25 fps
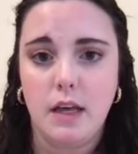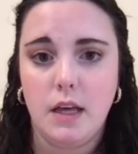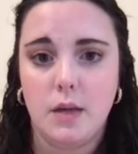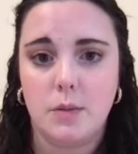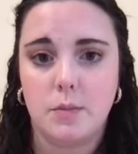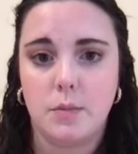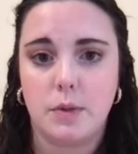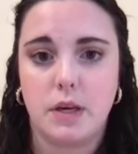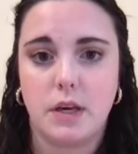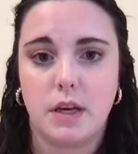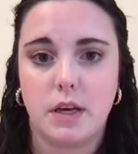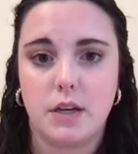
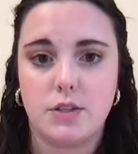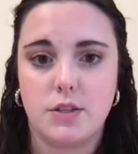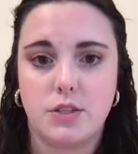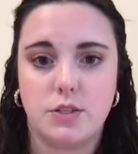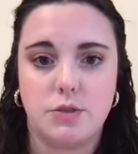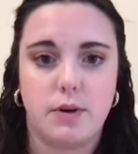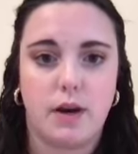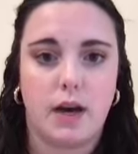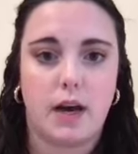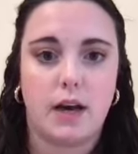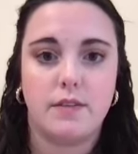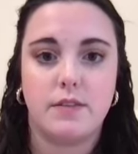because you
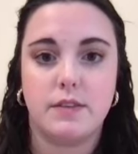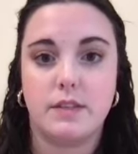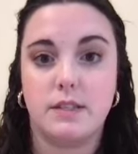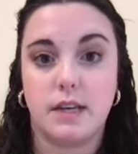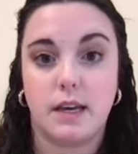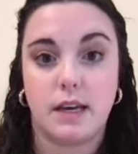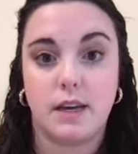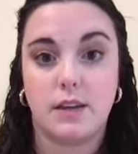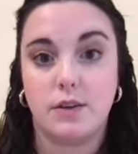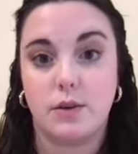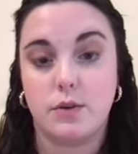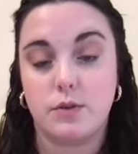have a
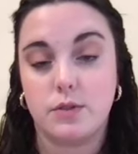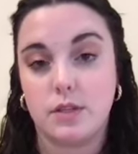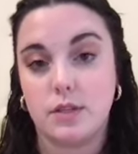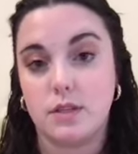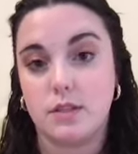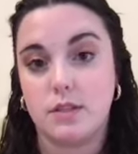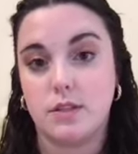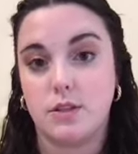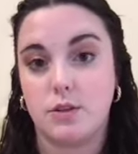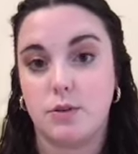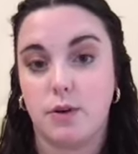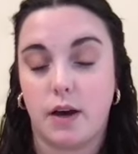diagnosis
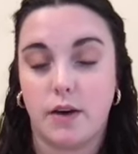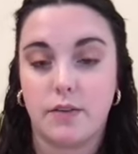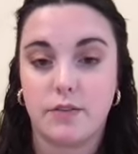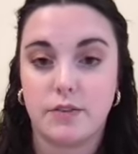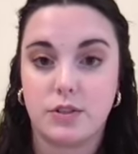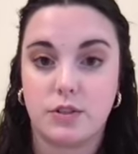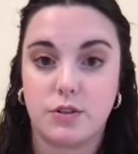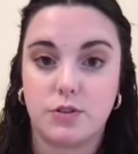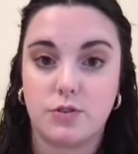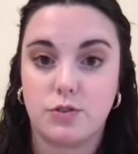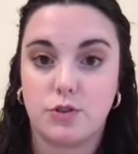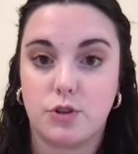and you have a
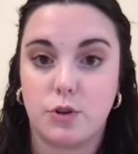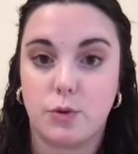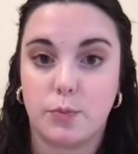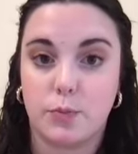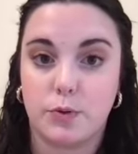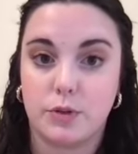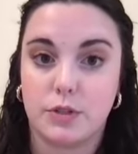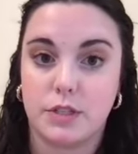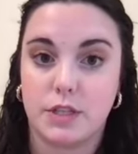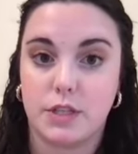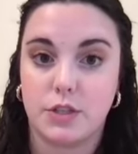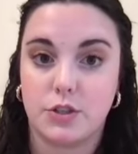surgical
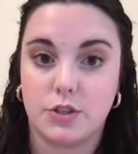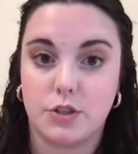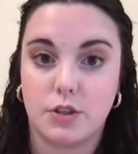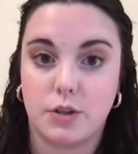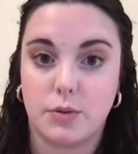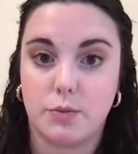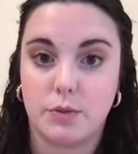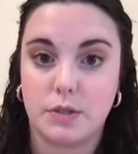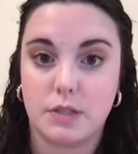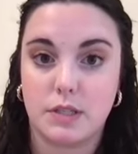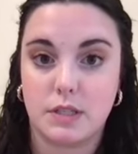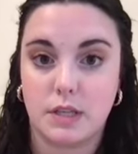procedure that
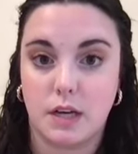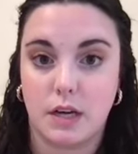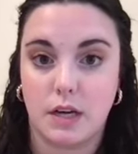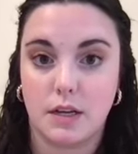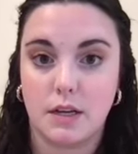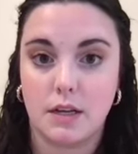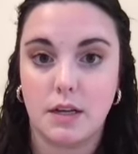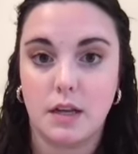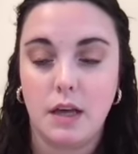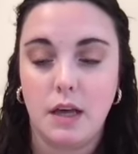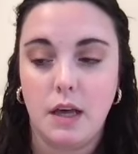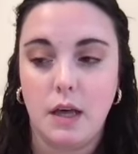was
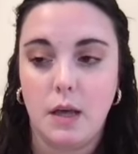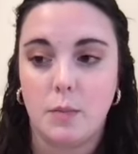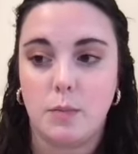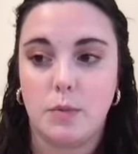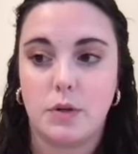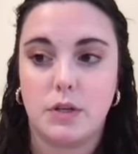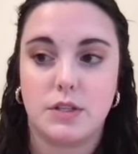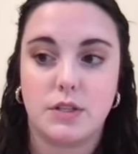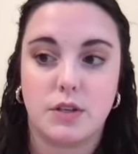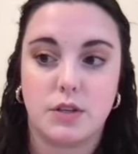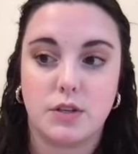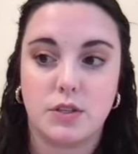done, but
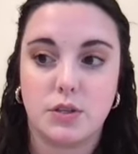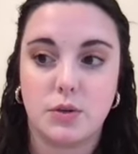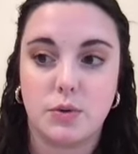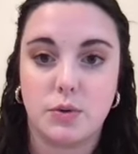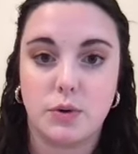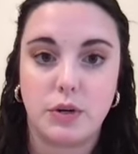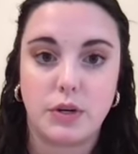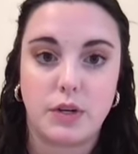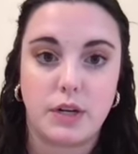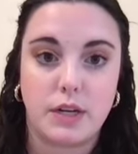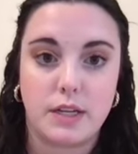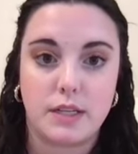it's also a
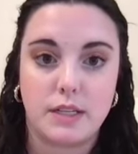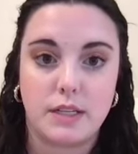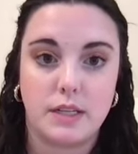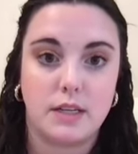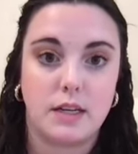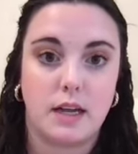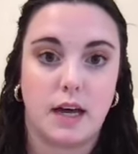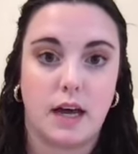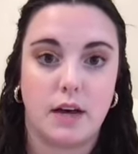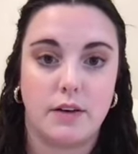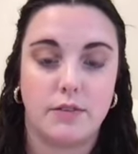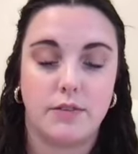good idea to
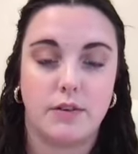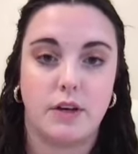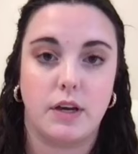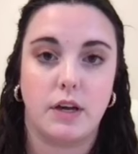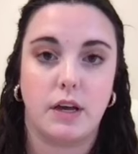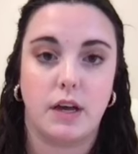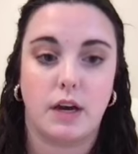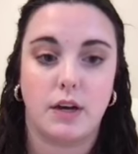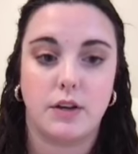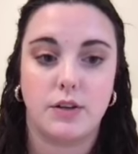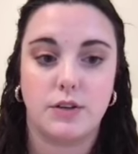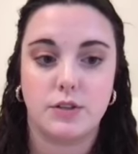have an
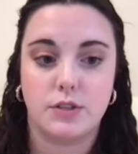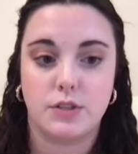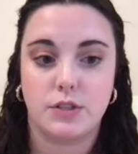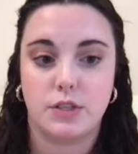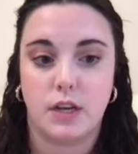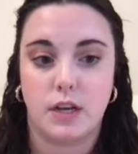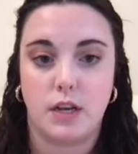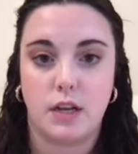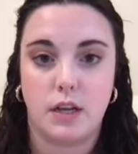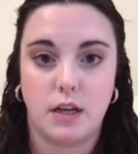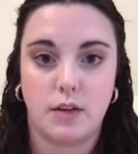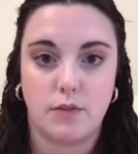
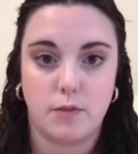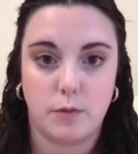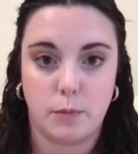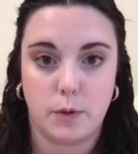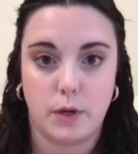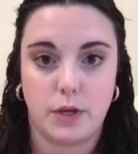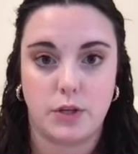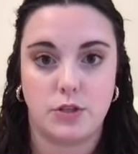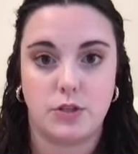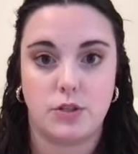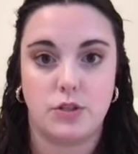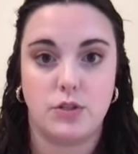understanding of a
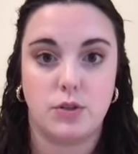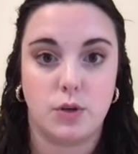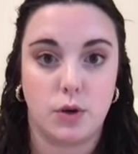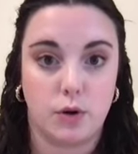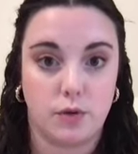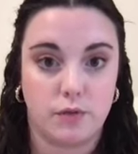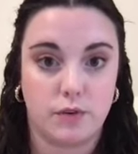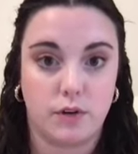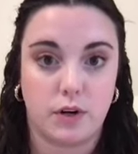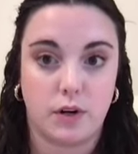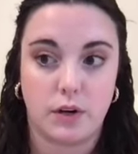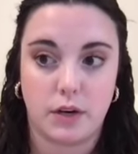patient's
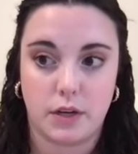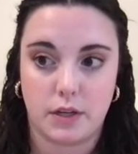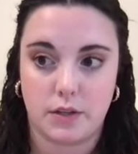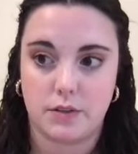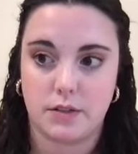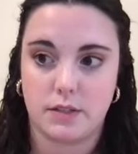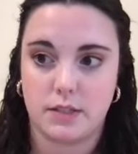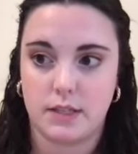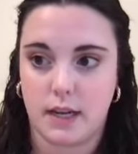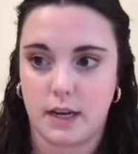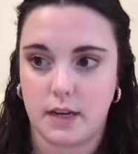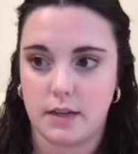overall health
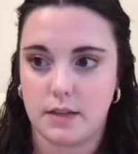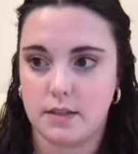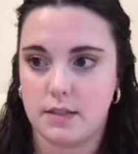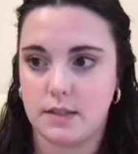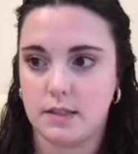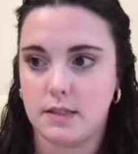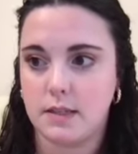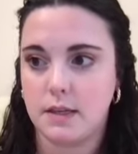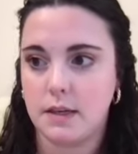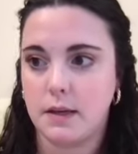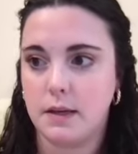status.